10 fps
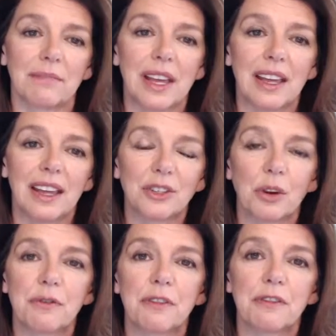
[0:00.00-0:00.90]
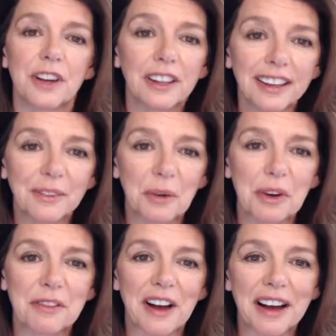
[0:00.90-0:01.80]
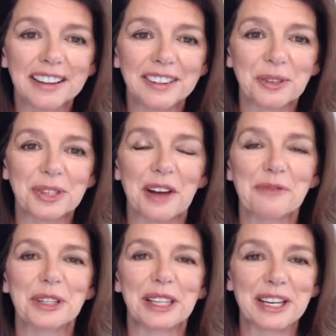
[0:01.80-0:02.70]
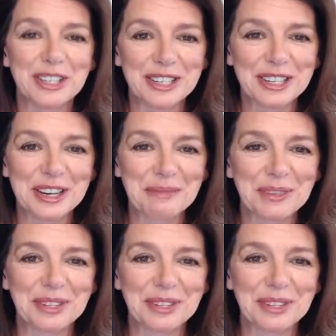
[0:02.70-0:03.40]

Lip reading: it's so fulfilling when we find those love relationships.